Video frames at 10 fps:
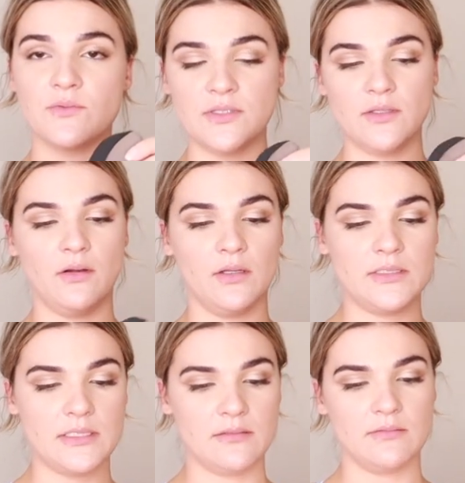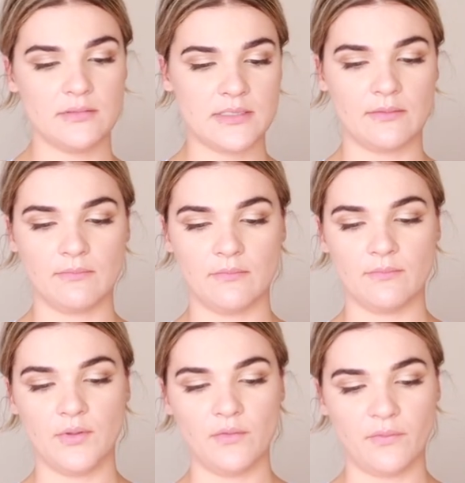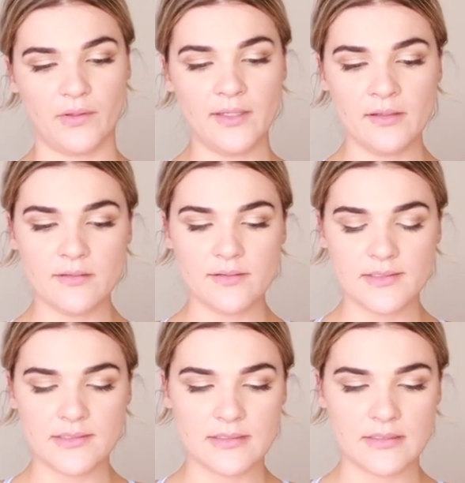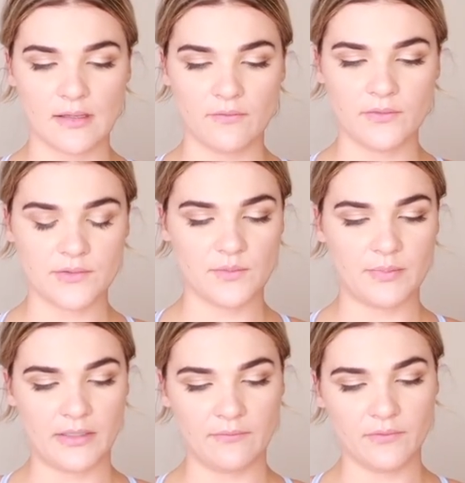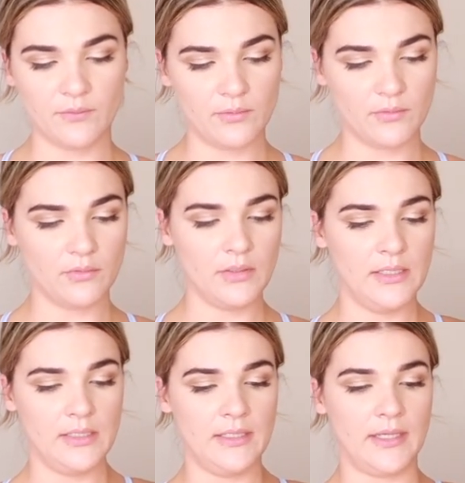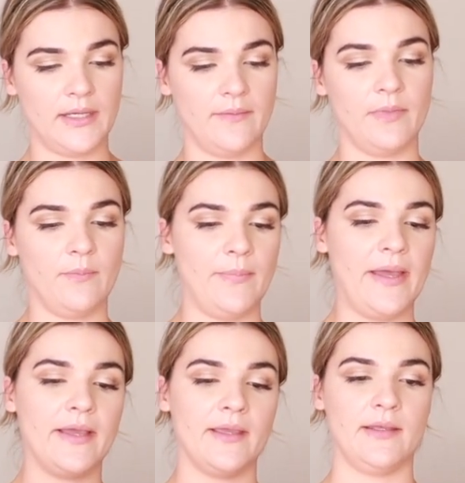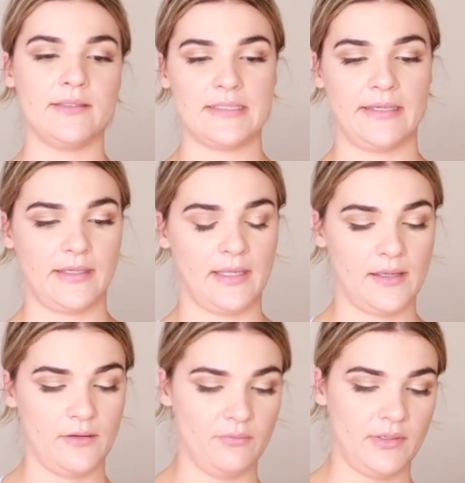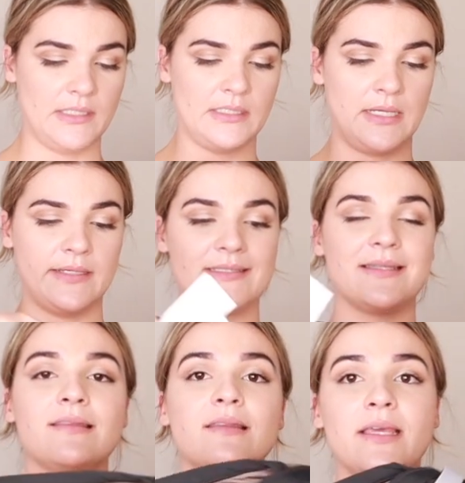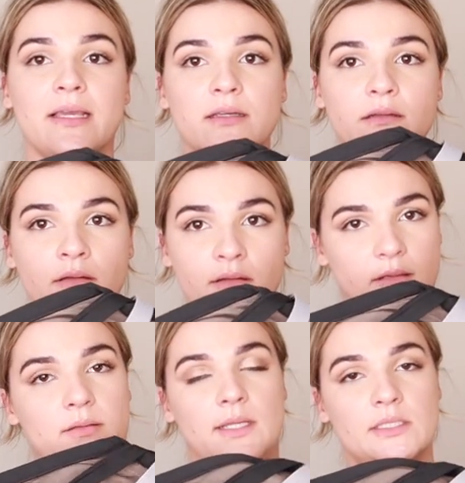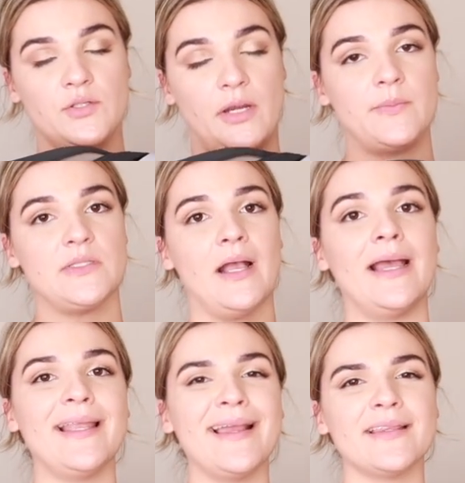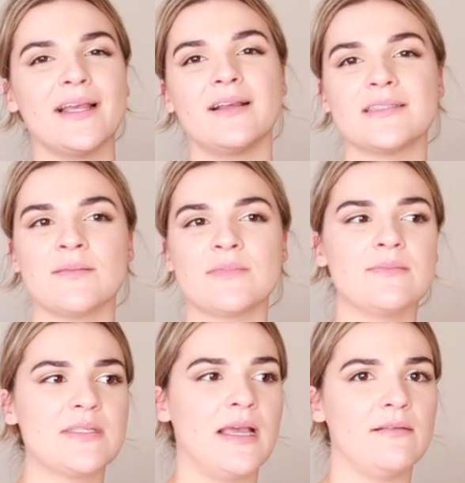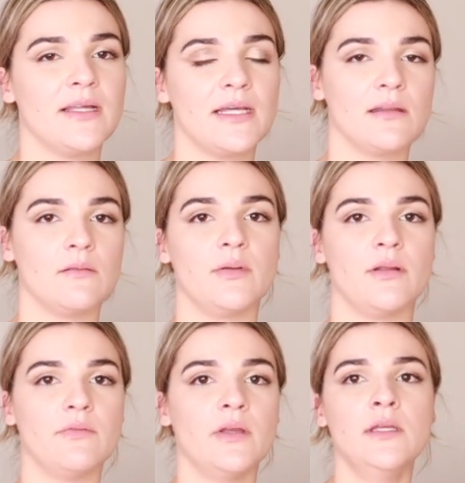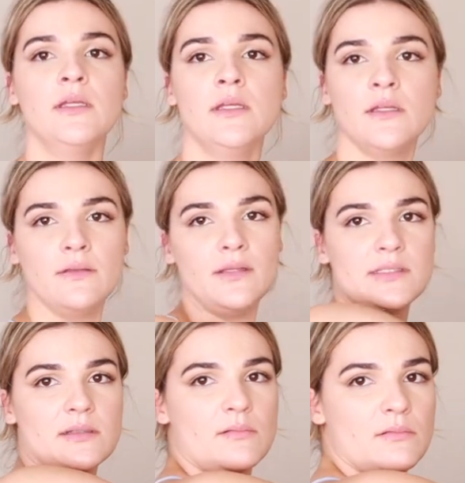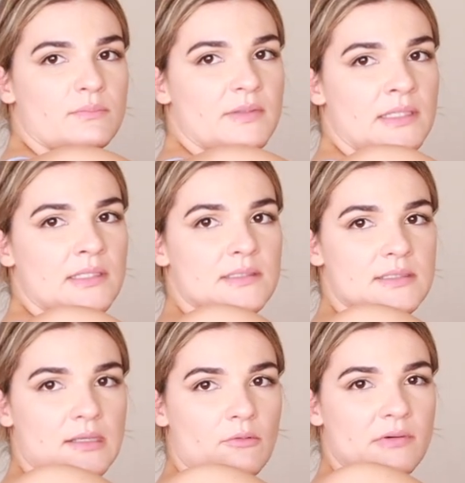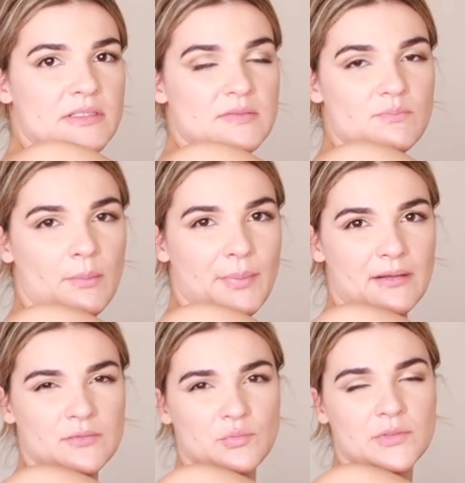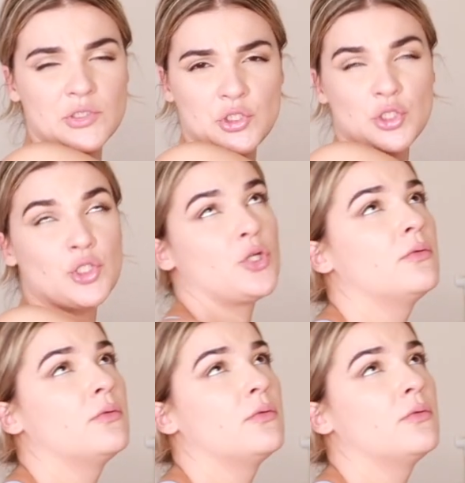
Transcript: also got some beautiful inners that feel super comfortable. The back is like a really nice thick strap. So I like that, because sometimes I have like a little bit of these little thingies that always pop out, which